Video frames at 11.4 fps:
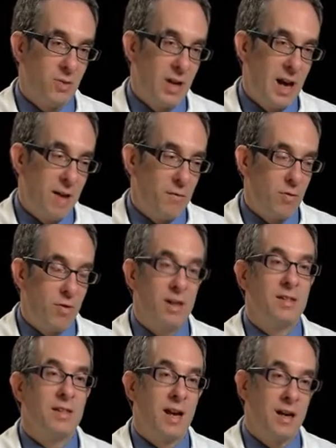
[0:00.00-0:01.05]
We have
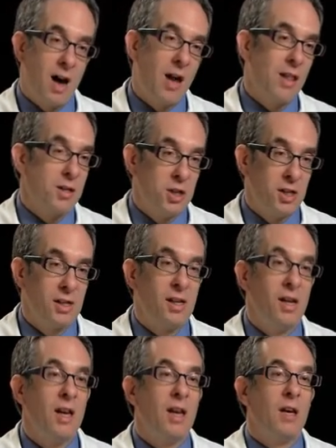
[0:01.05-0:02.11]
great
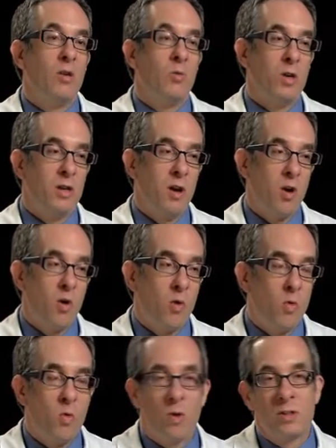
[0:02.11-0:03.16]
technology. We
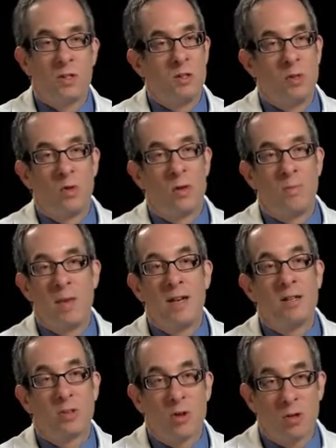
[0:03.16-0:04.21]
know what to do in
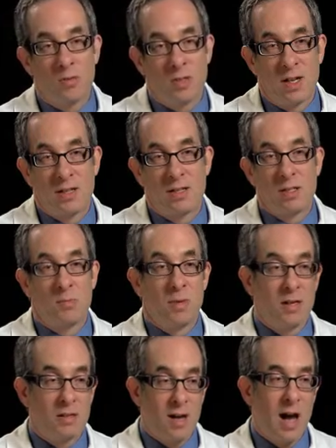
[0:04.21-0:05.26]
many circumstances,
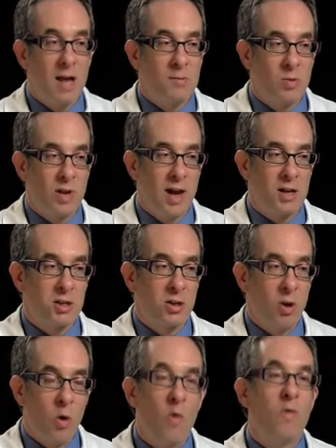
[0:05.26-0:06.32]
but at times we
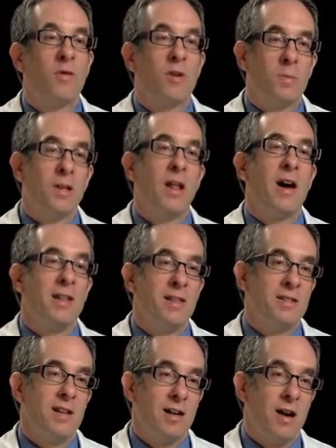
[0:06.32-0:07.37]
actually overapply
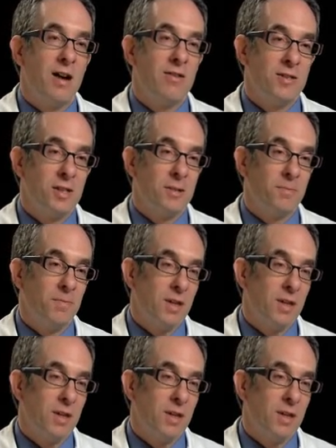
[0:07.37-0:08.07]
the technology.